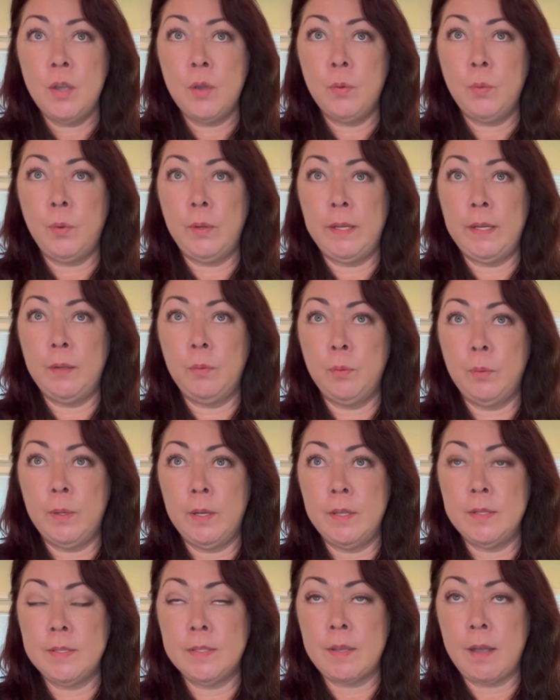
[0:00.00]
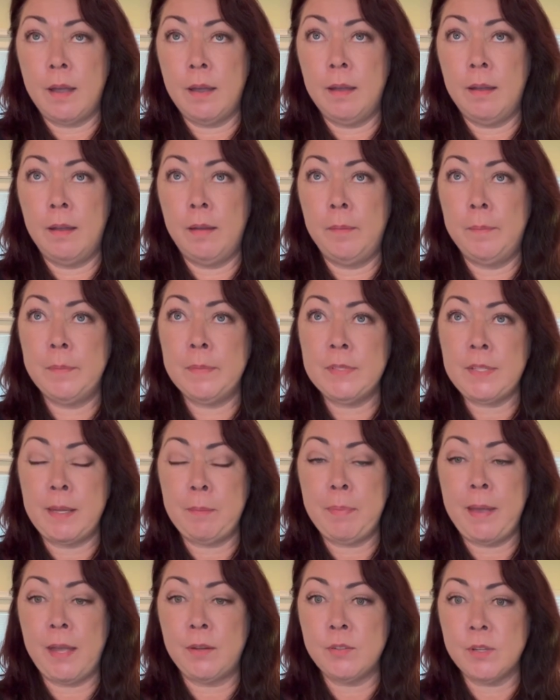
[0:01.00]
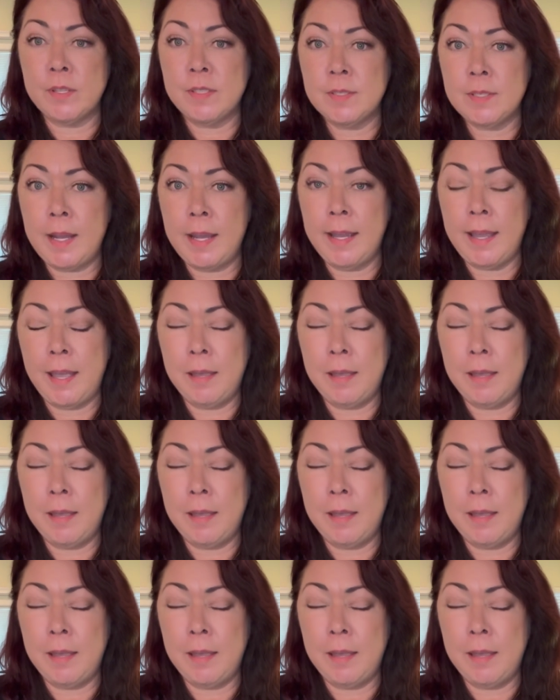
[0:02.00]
When it was St. Patrick's Day,